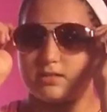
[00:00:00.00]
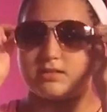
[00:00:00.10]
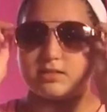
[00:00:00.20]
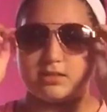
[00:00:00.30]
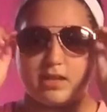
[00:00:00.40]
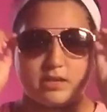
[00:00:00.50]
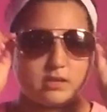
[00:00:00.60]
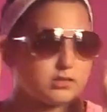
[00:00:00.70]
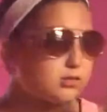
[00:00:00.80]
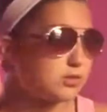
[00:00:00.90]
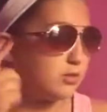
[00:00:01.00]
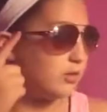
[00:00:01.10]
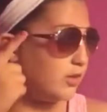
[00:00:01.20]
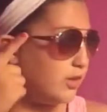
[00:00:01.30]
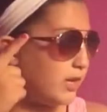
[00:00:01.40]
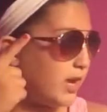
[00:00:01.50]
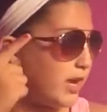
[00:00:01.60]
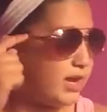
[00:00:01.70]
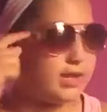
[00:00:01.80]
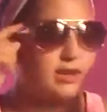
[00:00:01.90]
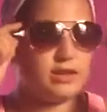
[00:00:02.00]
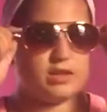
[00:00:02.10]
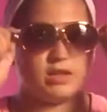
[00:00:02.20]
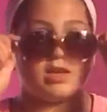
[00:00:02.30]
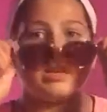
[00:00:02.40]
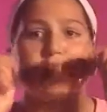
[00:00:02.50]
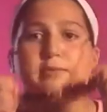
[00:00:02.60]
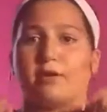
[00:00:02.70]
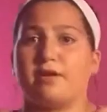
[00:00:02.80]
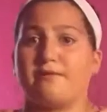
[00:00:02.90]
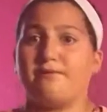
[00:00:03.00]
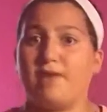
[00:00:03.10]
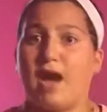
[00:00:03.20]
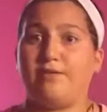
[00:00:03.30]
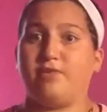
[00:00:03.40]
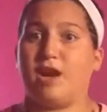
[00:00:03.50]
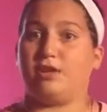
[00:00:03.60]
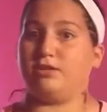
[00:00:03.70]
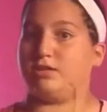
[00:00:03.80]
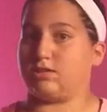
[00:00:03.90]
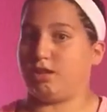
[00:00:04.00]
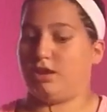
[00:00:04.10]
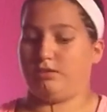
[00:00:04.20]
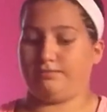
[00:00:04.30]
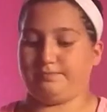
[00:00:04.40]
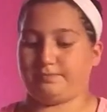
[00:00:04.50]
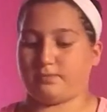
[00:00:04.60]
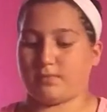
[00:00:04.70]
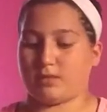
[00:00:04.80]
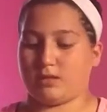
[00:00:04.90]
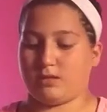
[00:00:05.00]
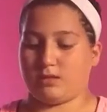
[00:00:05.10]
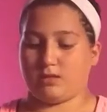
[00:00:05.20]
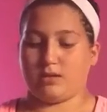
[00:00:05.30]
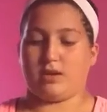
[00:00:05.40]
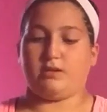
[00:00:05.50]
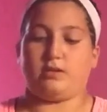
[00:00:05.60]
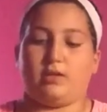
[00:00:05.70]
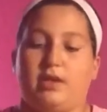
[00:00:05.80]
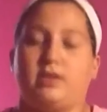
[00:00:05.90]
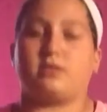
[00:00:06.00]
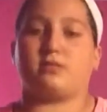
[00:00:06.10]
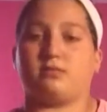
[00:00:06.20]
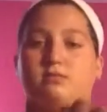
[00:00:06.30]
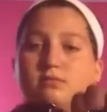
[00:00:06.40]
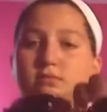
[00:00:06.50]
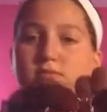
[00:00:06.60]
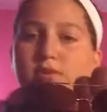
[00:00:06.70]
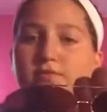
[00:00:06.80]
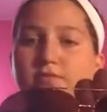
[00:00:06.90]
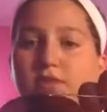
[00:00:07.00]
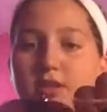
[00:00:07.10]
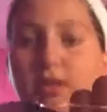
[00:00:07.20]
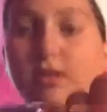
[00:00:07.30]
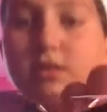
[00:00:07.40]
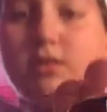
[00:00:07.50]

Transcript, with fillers: These are like so good and they were $5 so and they're like they're really nice.